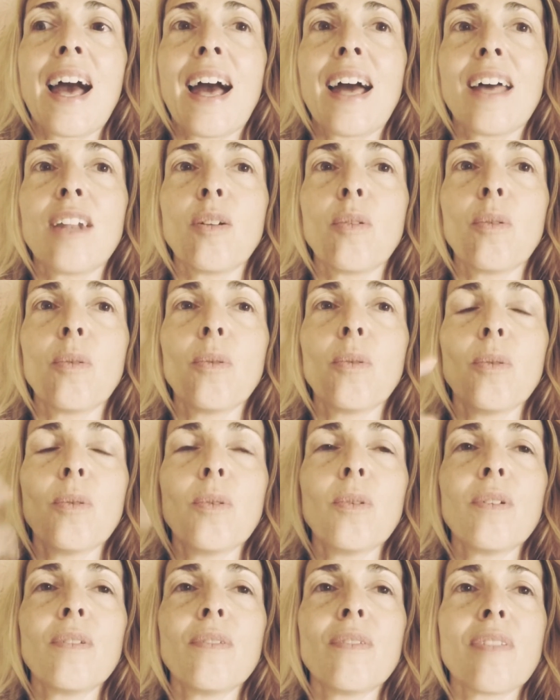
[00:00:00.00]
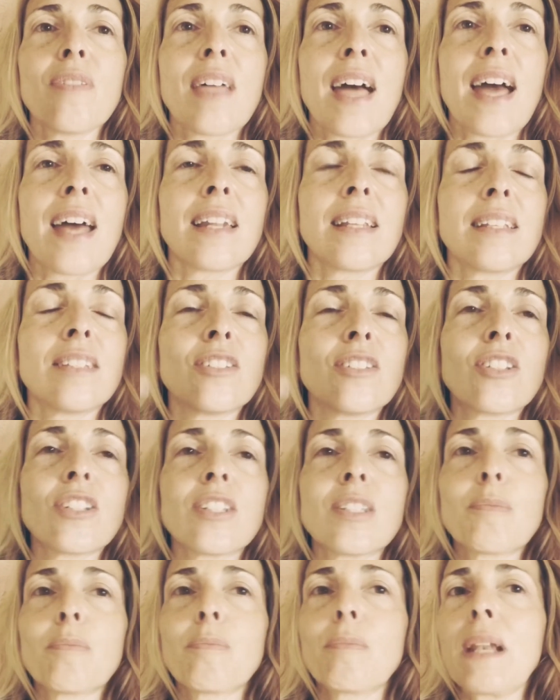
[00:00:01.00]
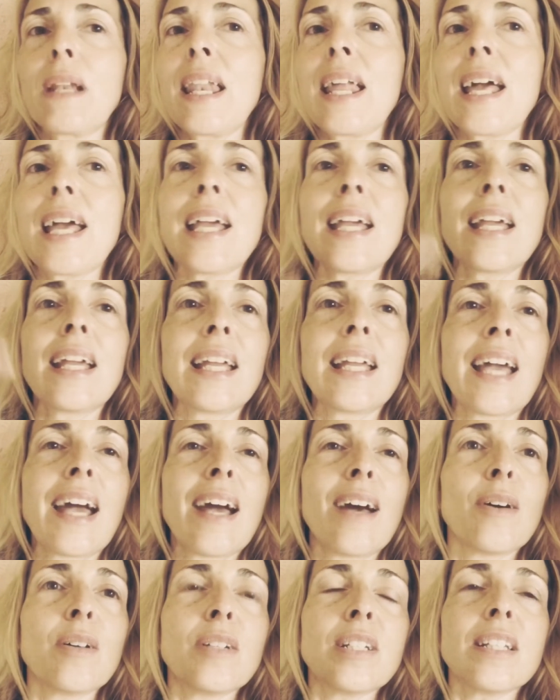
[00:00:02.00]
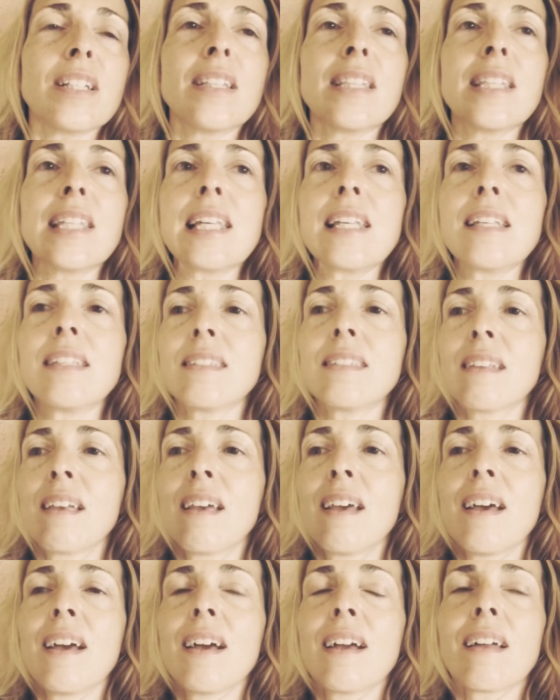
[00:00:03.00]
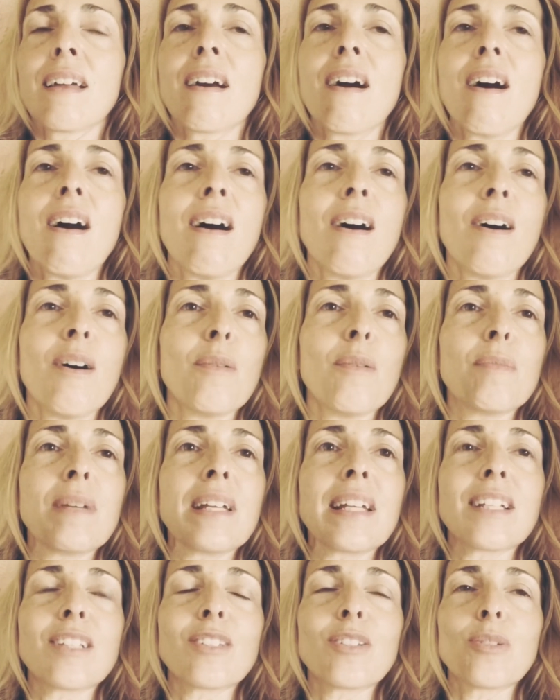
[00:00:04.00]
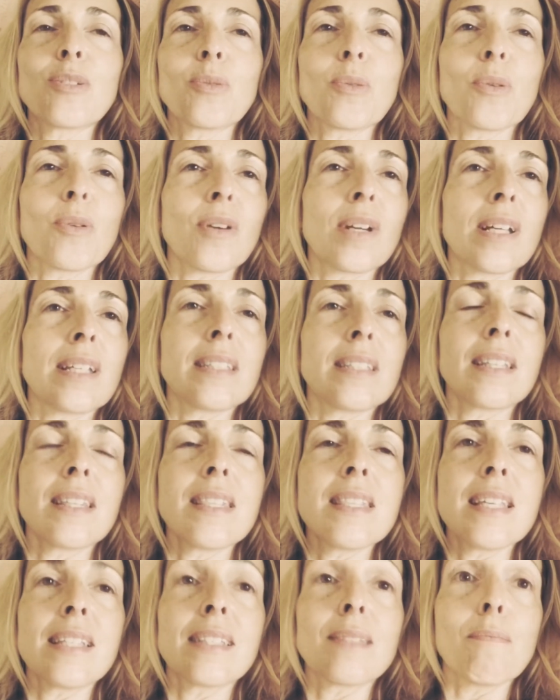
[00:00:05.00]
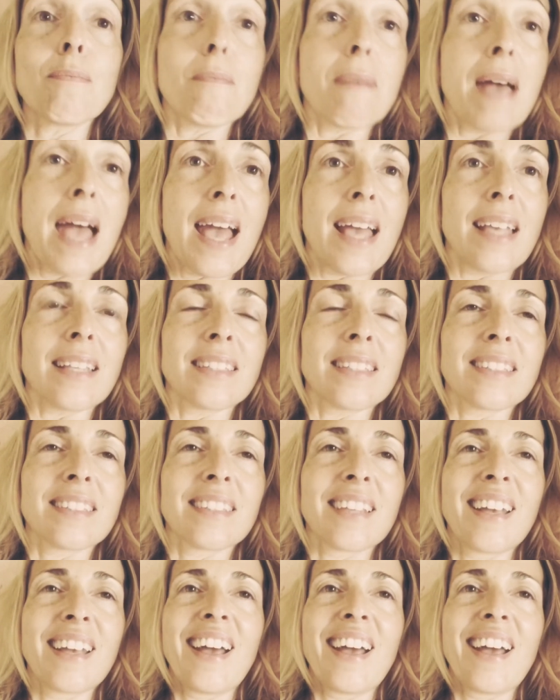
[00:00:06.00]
And all of that is just playing out in these karmic stories and this mess.